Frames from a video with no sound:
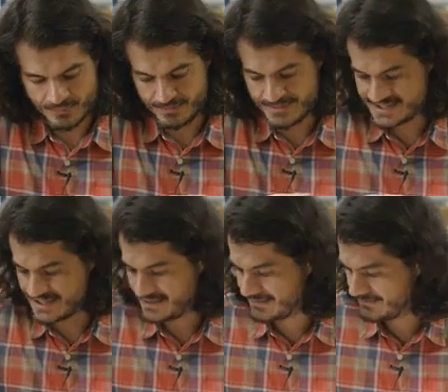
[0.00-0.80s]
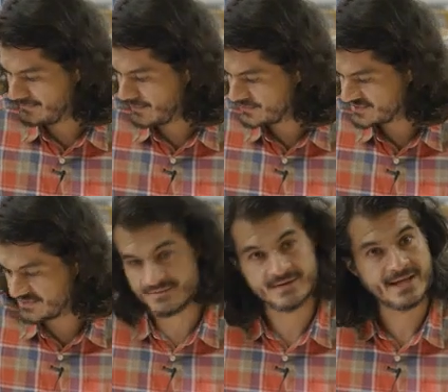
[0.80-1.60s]
We're missing most
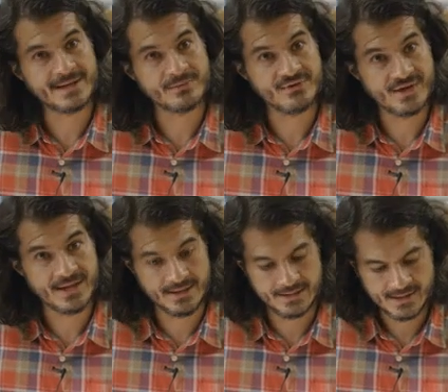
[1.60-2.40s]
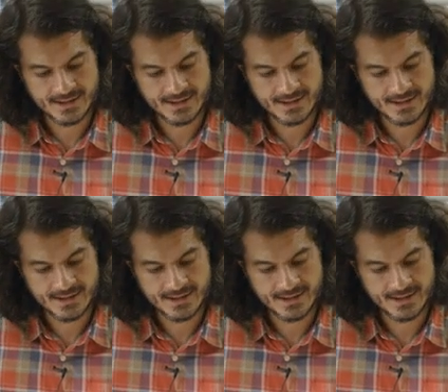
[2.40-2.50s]
of the animal's head.